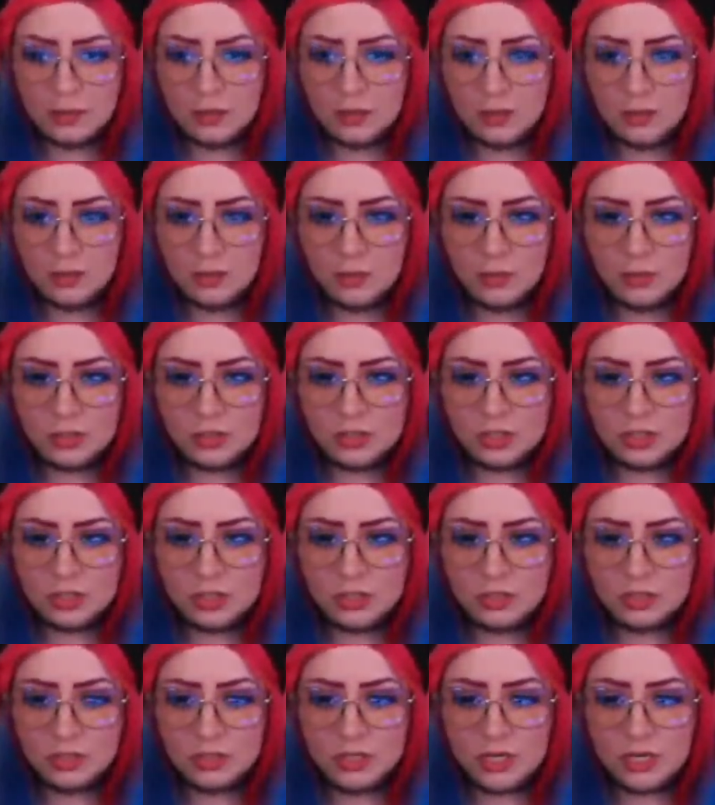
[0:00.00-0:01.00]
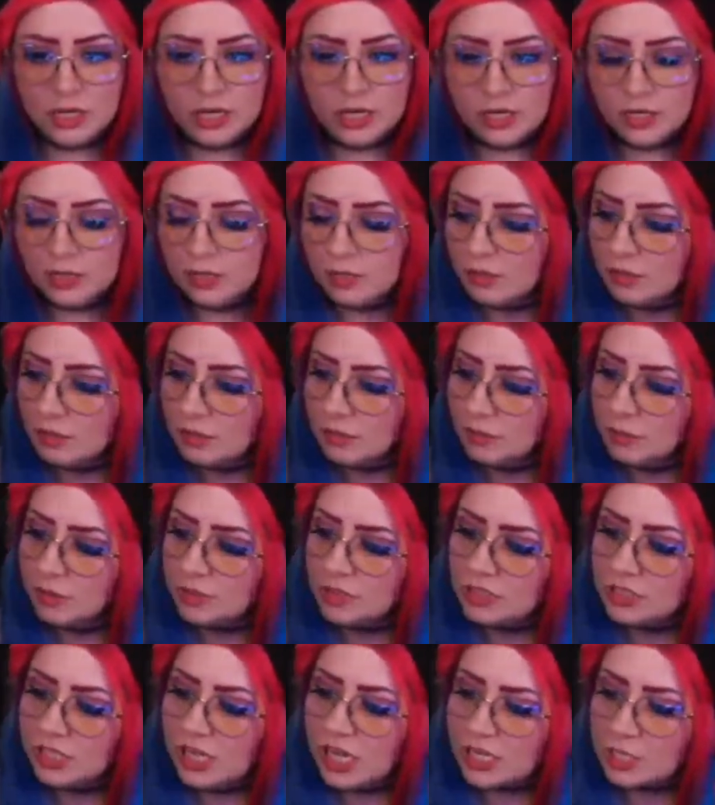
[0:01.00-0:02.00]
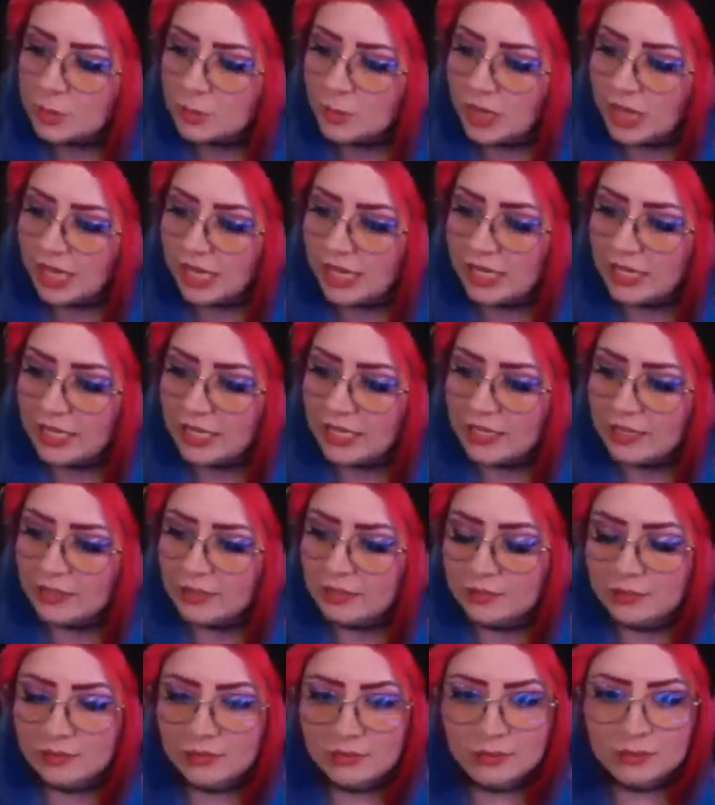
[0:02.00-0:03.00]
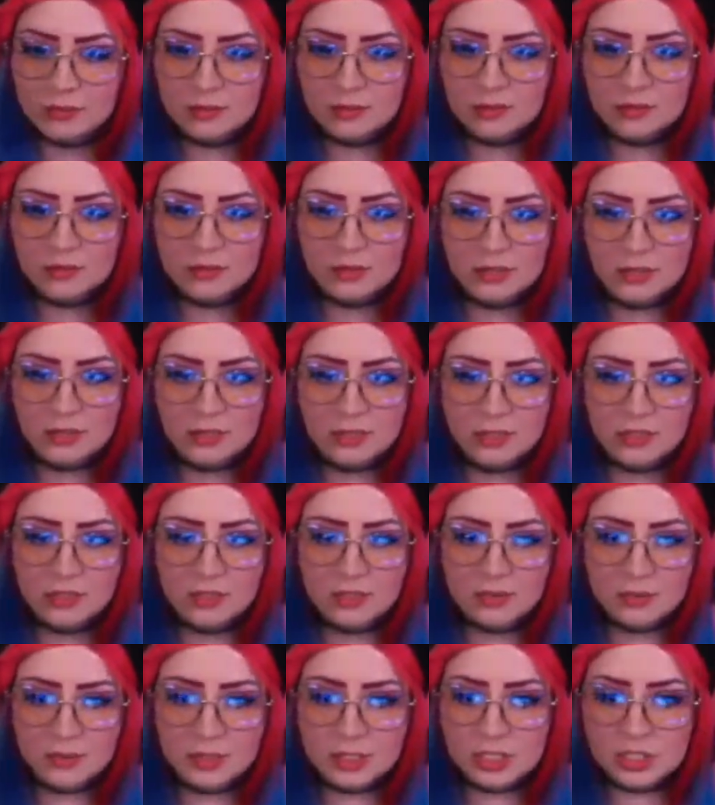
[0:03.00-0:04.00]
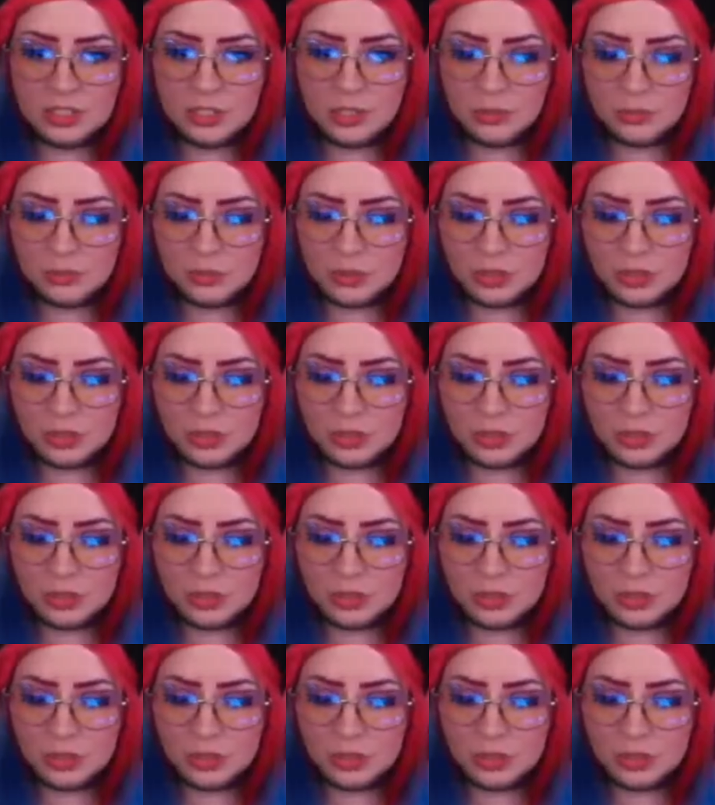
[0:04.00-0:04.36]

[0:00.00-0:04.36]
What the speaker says: What's your which next plan? What you gonna do